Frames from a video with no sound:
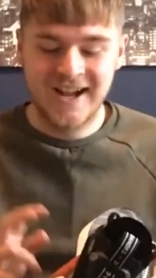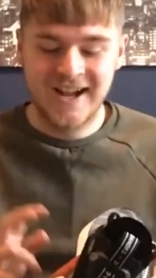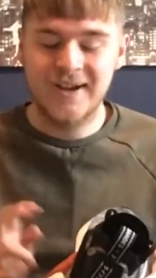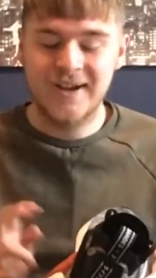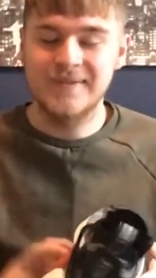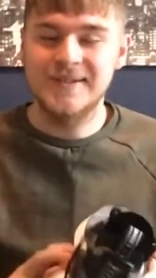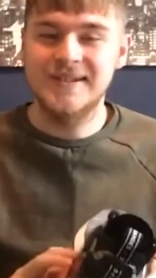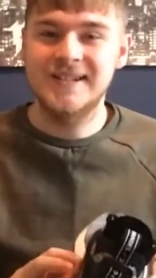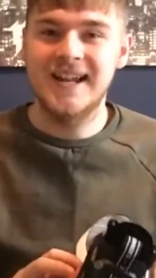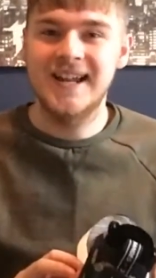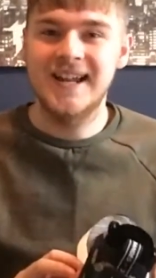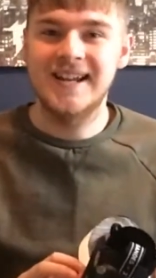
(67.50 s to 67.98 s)

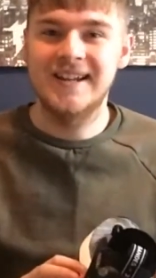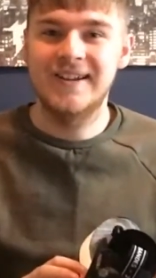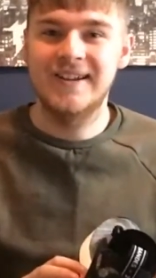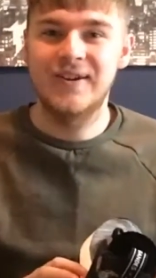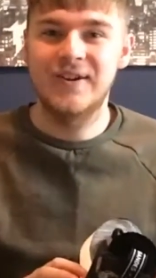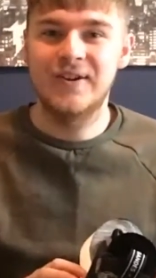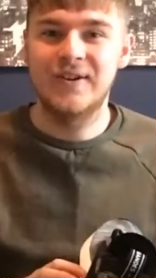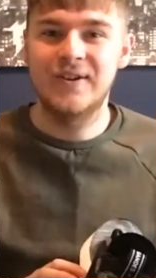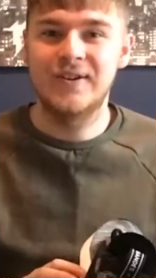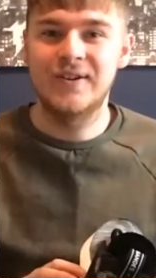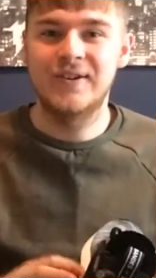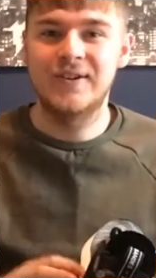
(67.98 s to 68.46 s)
I'm standing
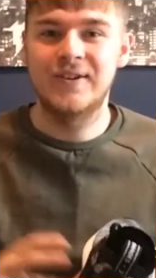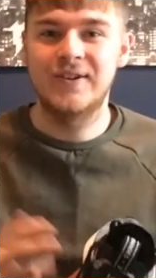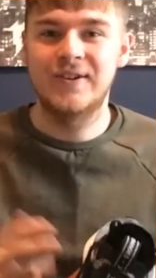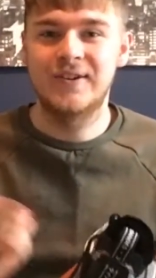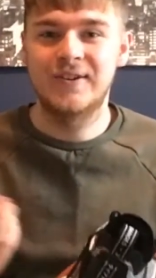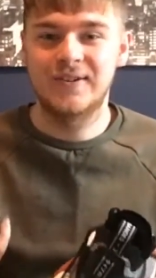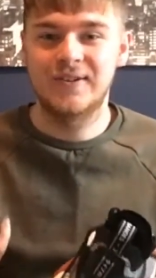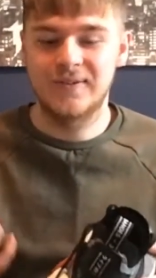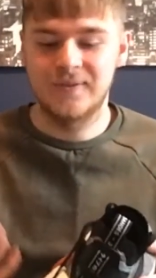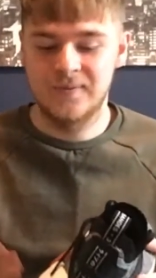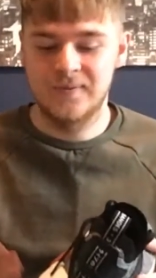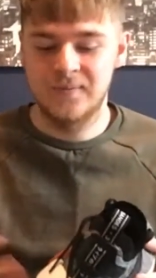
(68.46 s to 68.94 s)
on
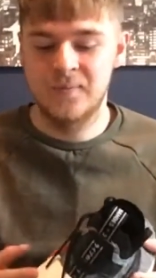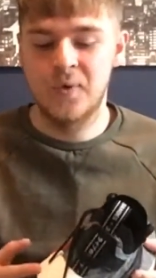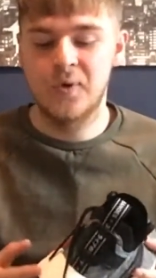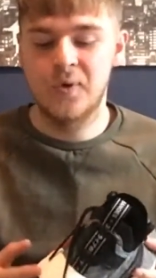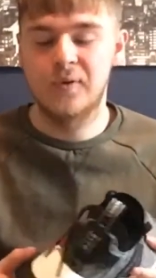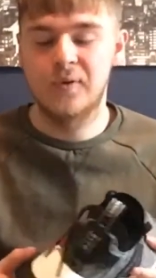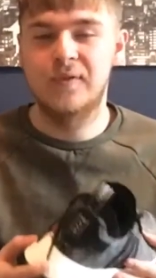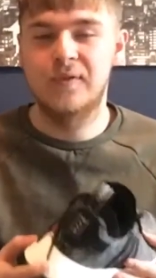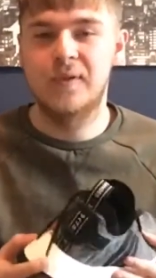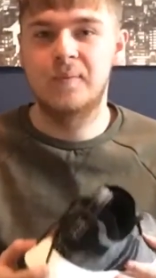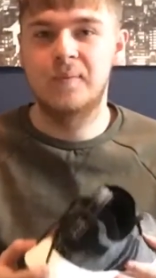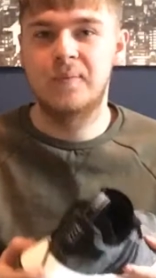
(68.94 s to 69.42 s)
more
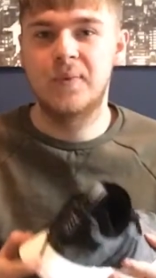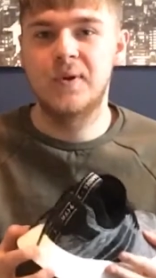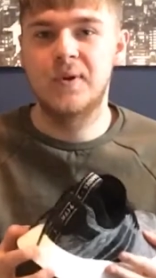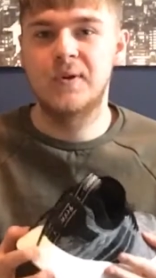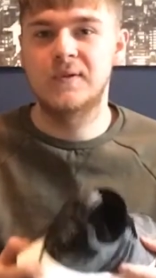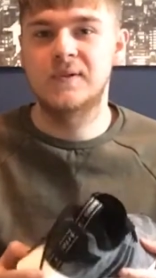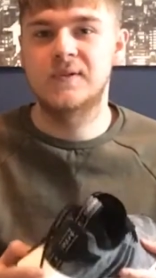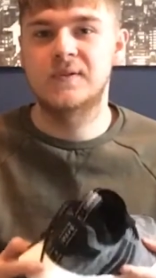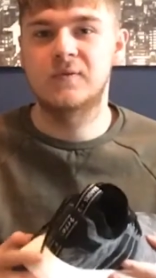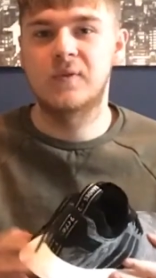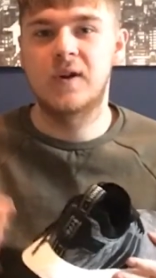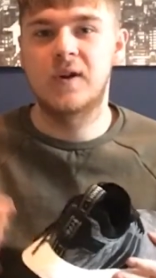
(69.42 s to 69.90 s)
of the
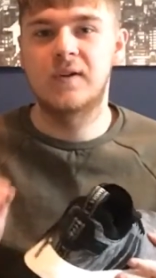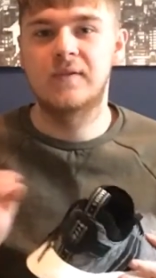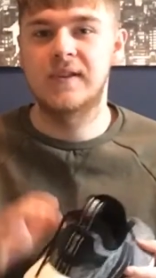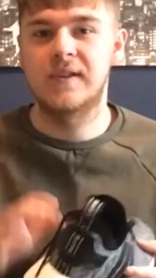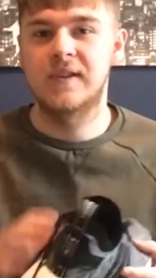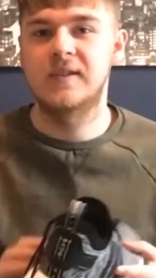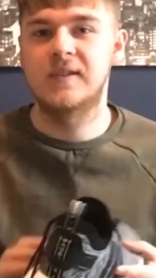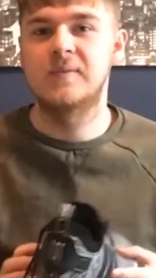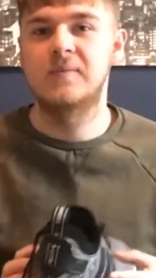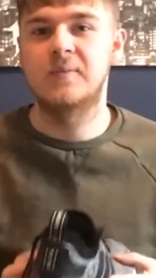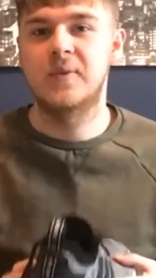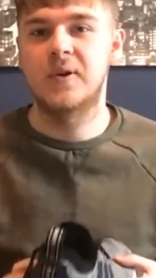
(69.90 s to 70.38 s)
boost rather
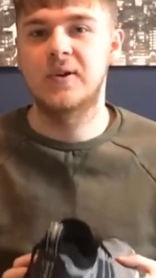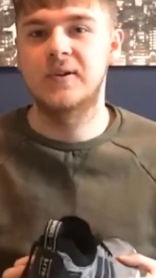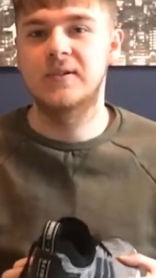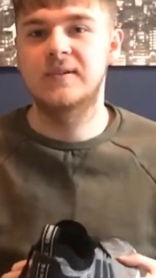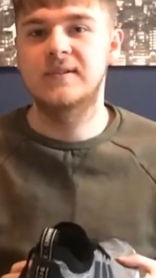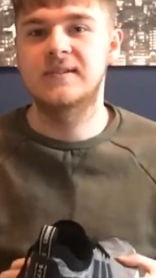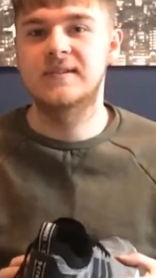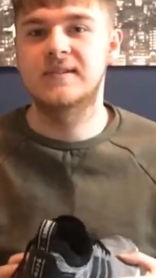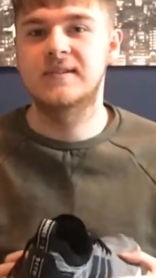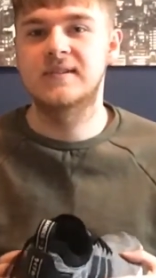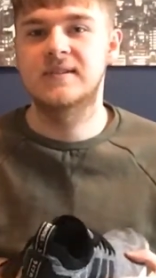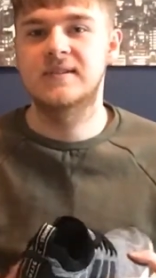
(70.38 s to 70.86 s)
than the
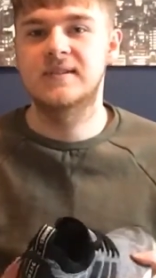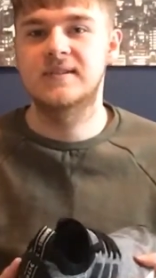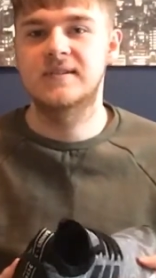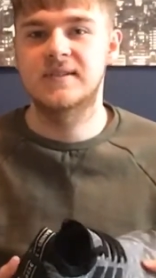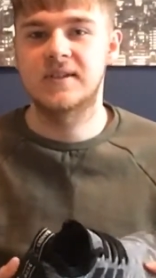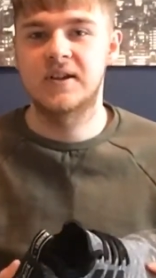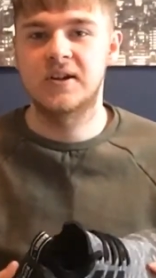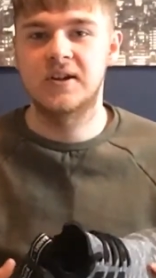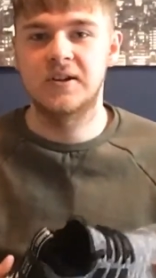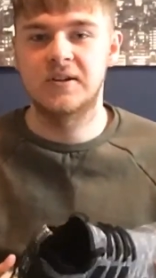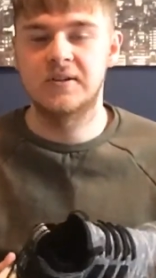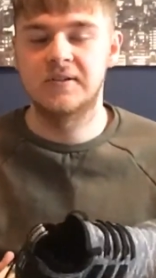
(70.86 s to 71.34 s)
pods,
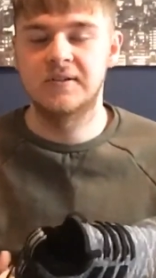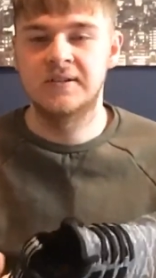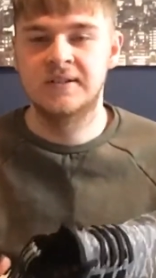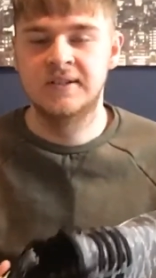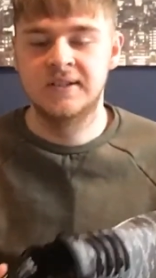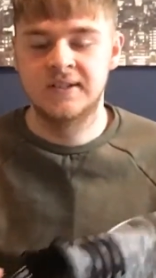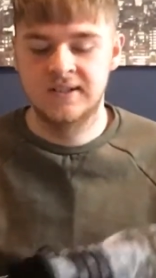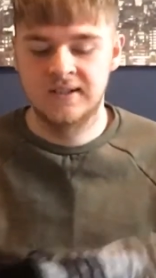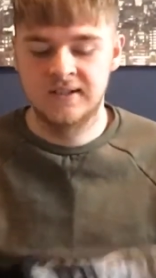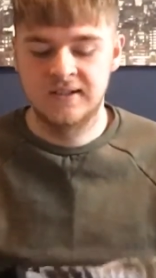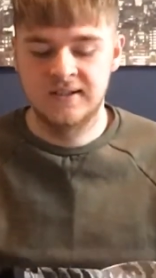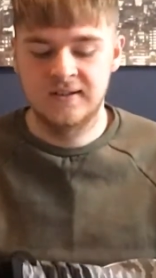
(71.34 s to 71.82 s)
so
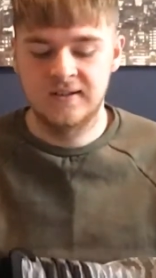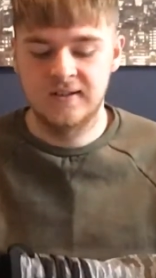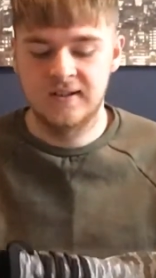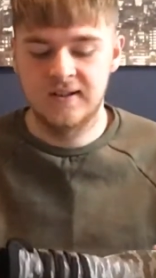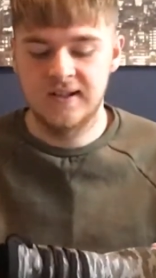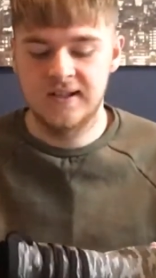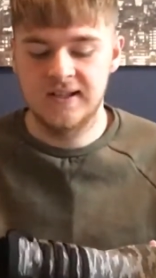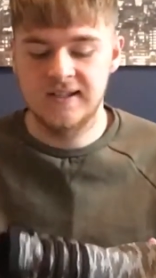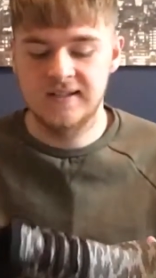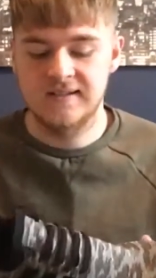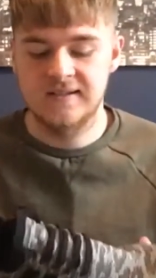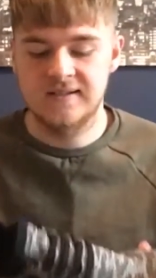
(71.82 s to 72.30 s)

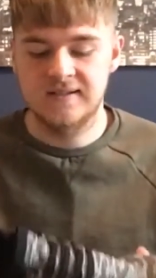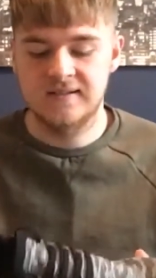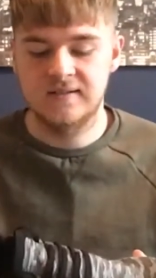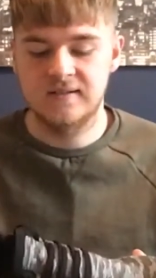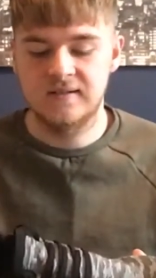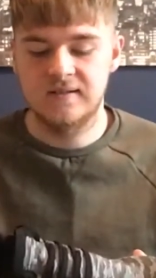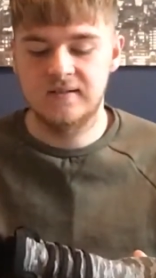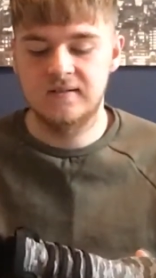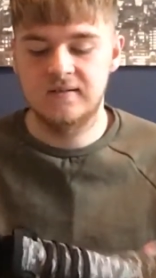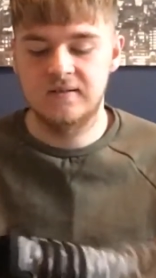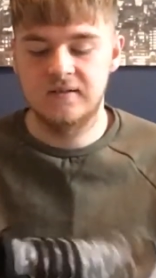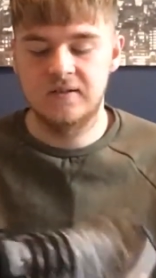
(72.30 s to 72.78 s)
it
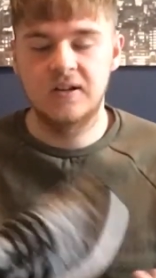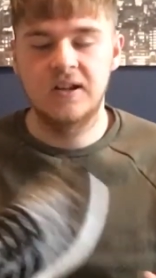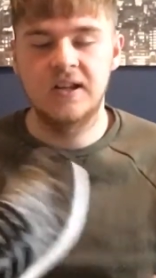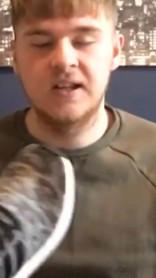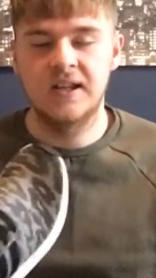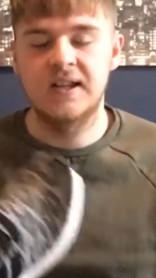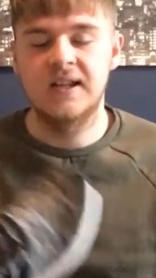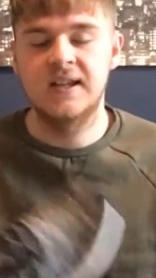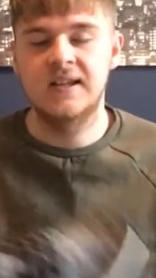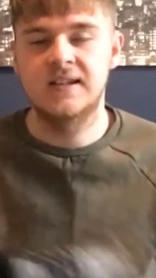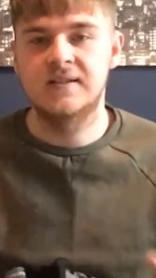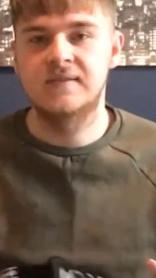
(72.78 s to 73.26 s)

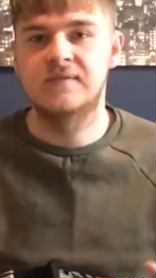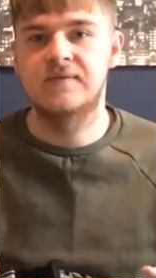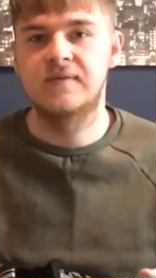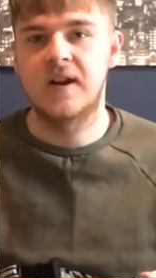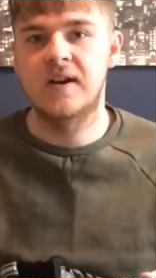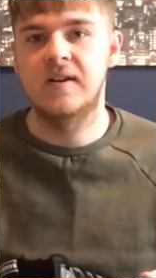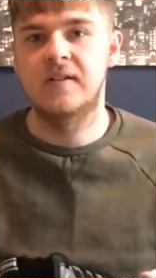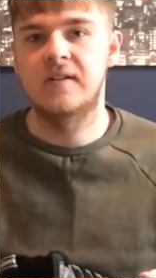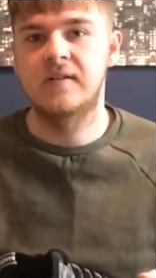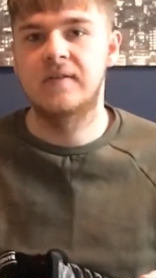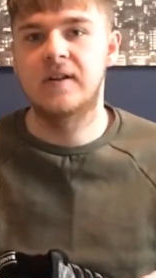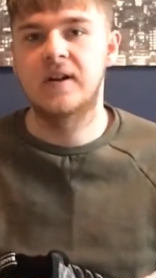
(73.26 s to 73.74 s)
is
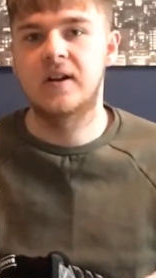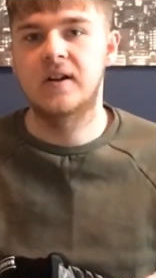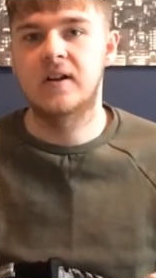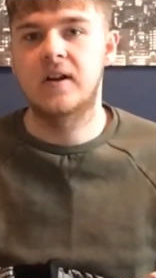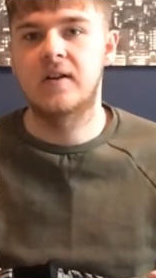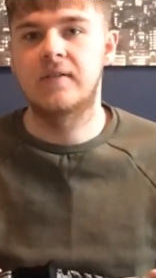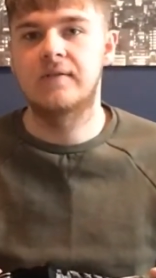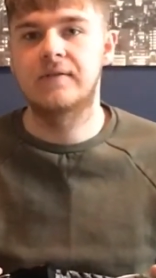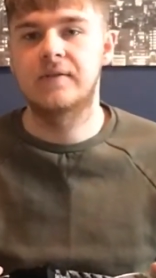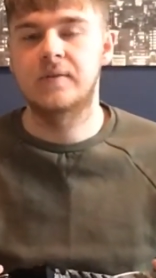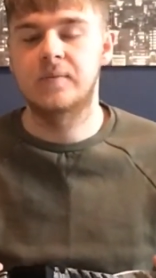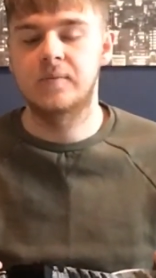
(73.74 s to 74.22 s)
very, very
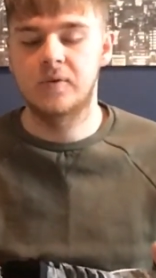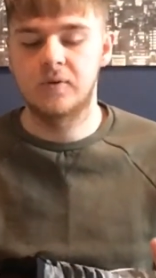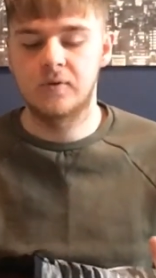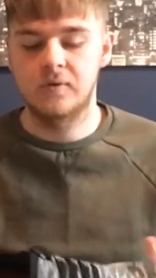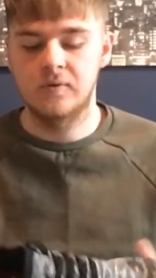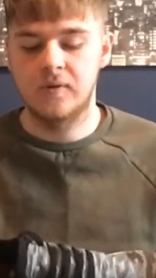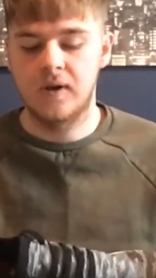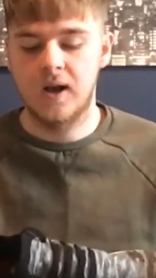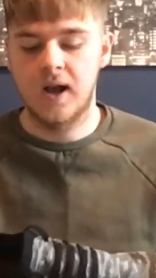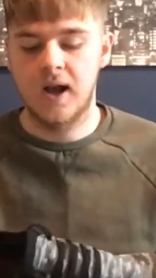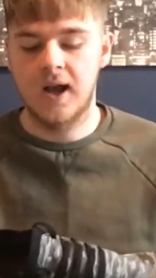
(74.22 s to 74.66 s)
comfortable.